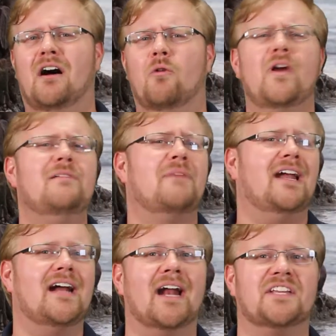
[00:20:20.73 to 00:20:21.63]
We
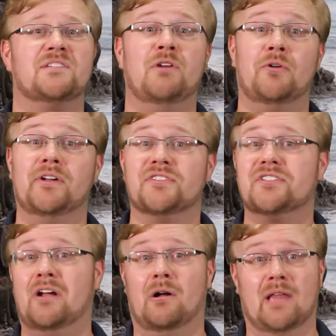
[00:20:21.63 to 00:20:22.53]
may not
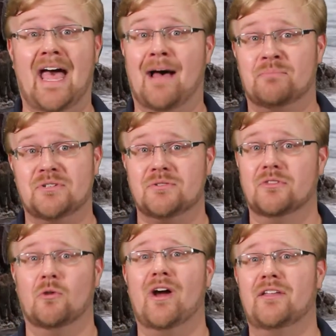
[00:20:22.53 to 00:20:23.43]
experience collapse
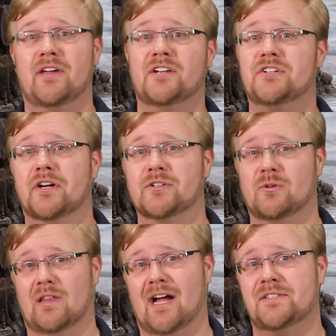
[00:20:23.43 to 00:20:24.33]
the way the ancient
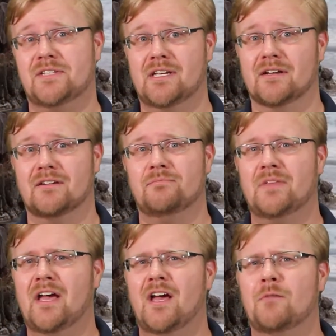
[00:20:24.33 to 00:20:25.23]
Israelites did,
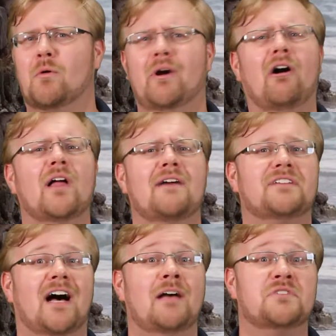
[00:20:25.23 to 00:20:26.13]
but we all have
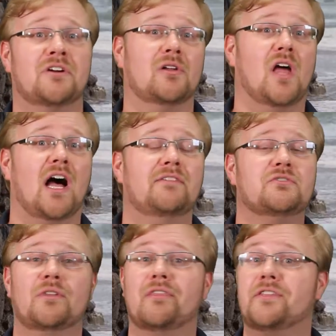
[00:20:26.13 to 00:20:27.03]
times in our
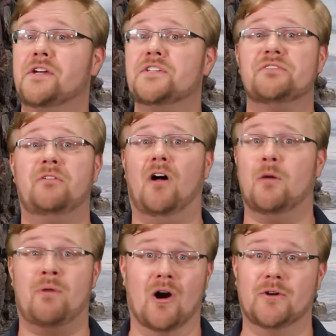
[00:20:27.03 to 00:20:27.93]
lives when things
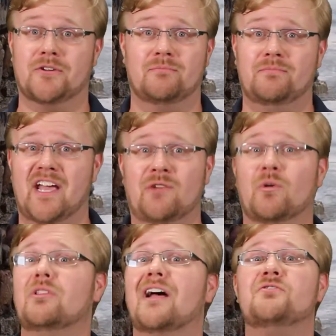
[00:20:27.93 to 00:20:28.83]
fall apart, and
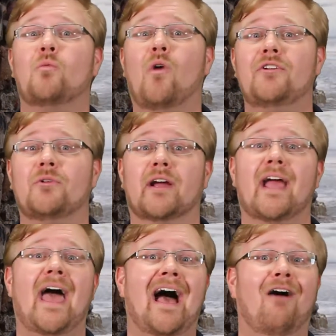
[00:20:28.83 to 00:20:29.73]
we're left
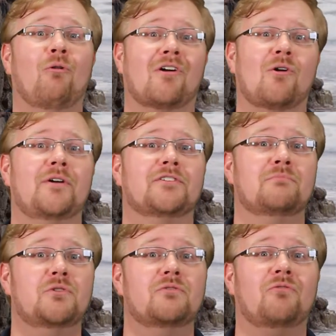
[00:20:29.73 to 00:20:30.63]
wondering how we're going to
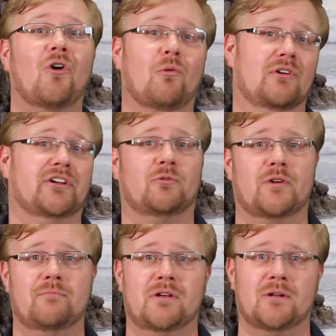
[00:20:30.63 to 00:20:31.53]
move forward and
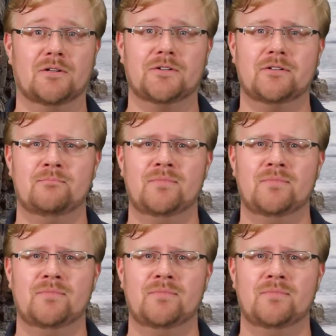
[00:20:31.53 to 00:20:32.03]
rebuild.